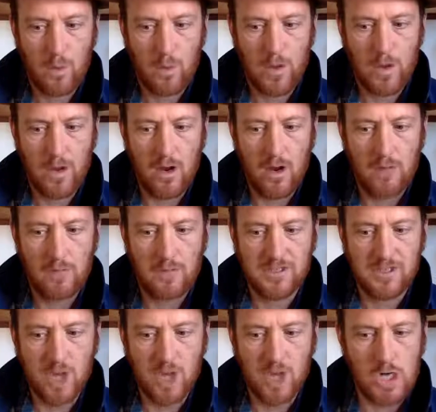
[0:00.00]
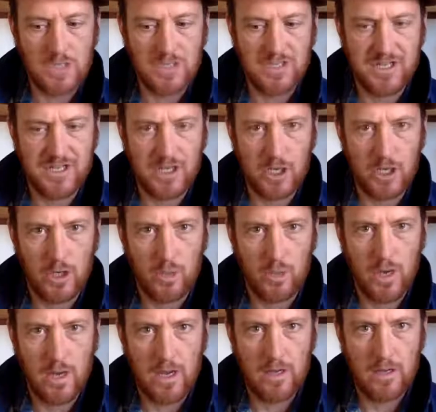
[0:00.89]
it almost hurts in a good
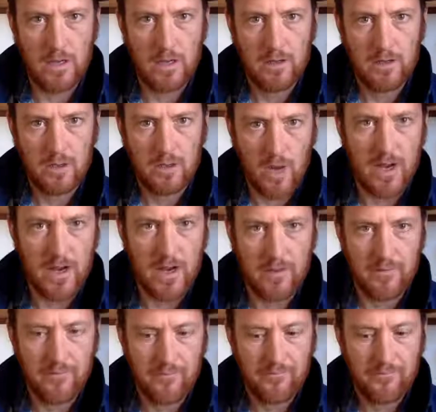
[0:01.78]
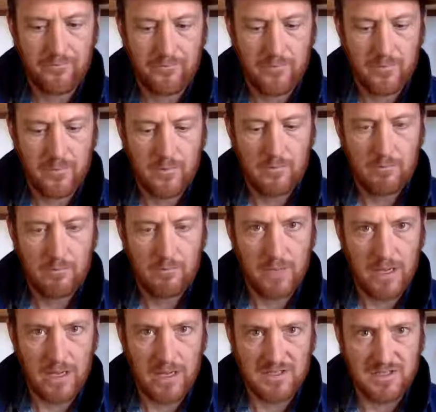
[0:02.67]
way to write it,
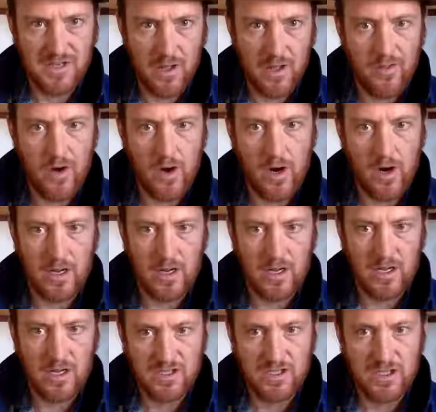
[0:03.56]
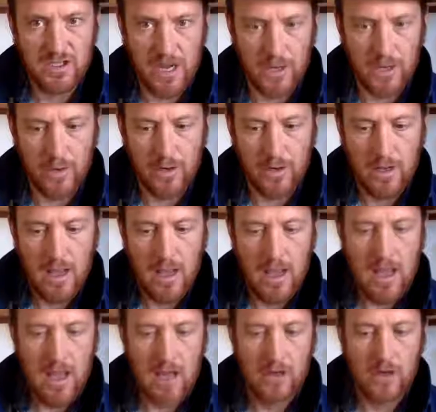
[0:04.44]
meaning it's cathartic, it's genuine.
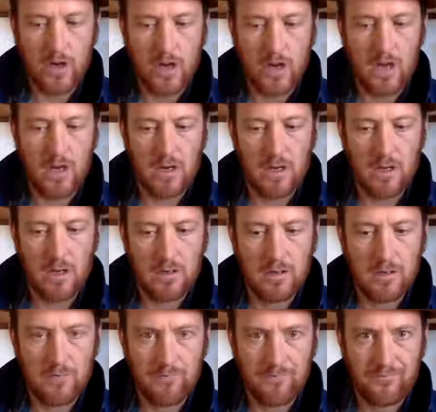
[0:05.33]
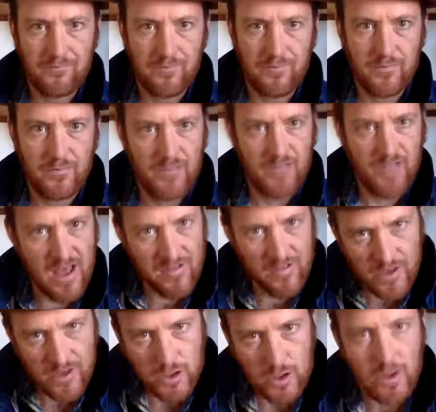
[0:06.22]
And you're not,
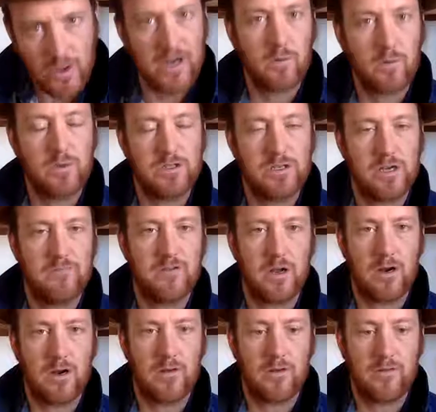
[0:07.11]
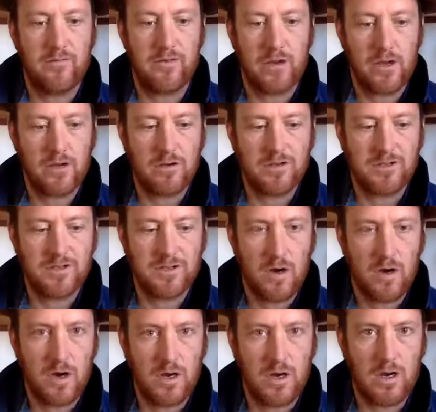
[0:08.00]
then the trick, which I've done other videos
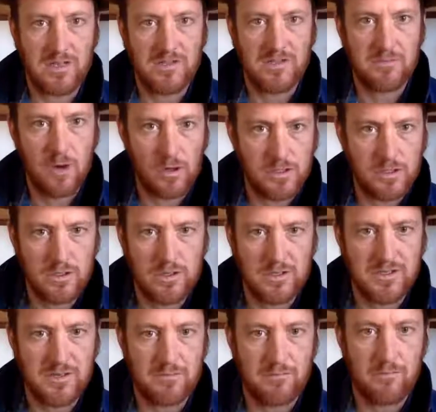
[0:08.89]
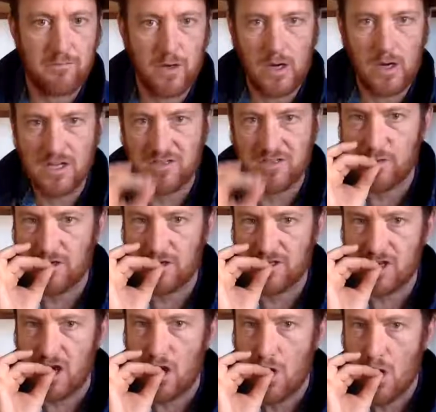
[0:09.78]
on, is emotionalism. You're not supposed
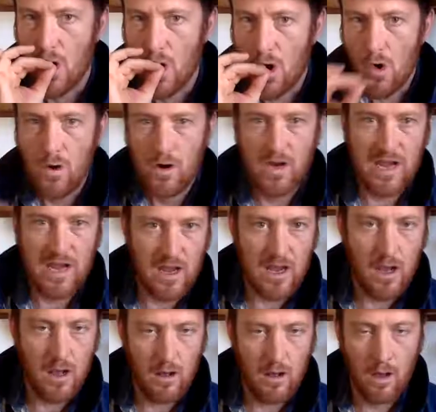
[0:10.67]
to get